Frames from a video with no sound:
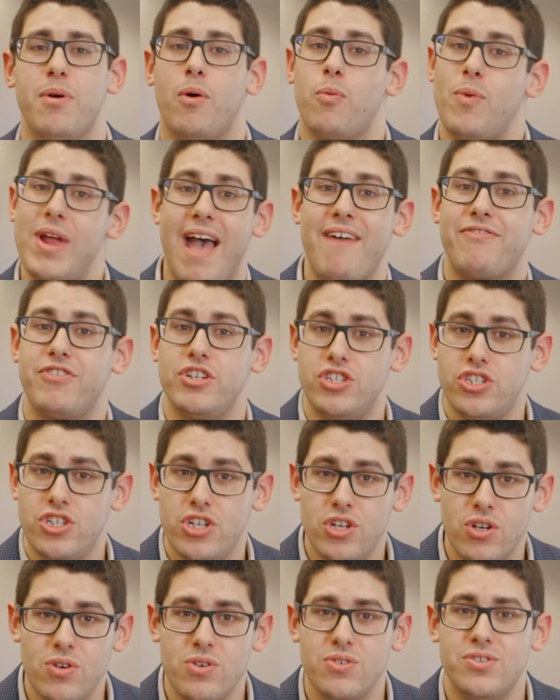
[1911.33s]
but we have to
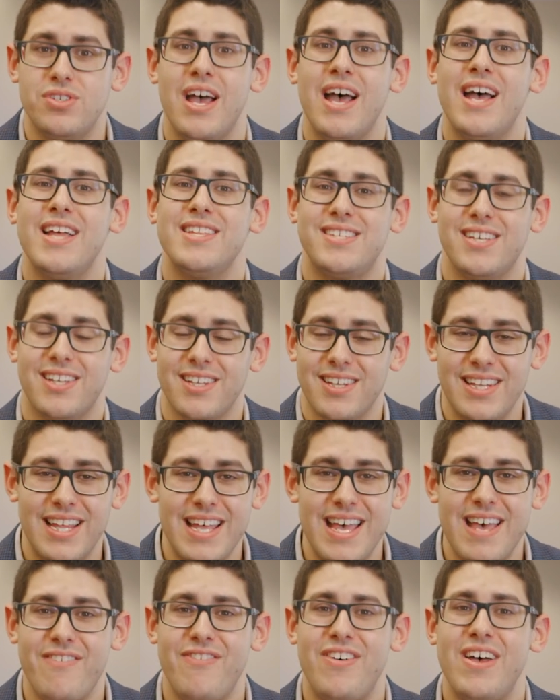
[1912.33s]
choose to
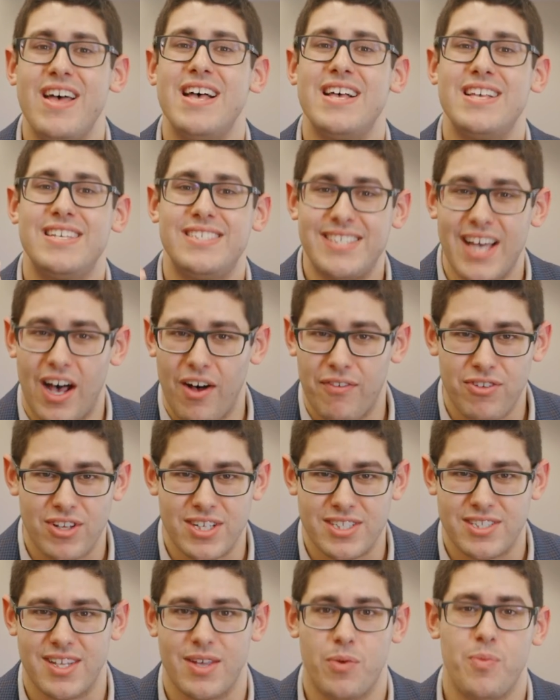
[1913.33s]
live
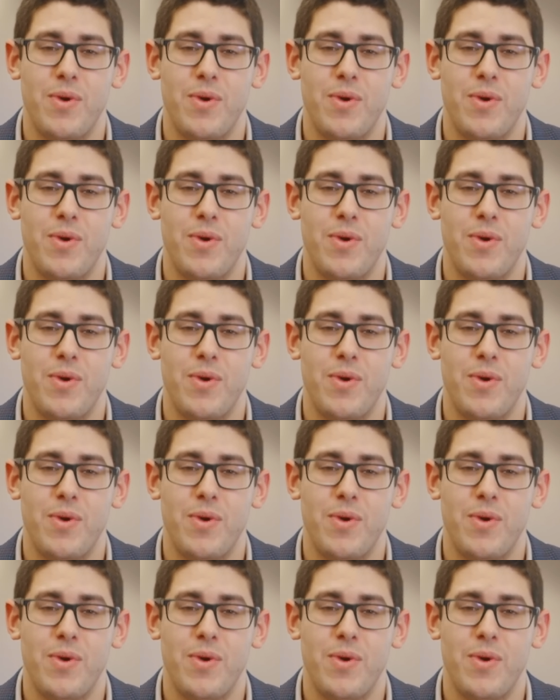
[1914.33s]
selflessly.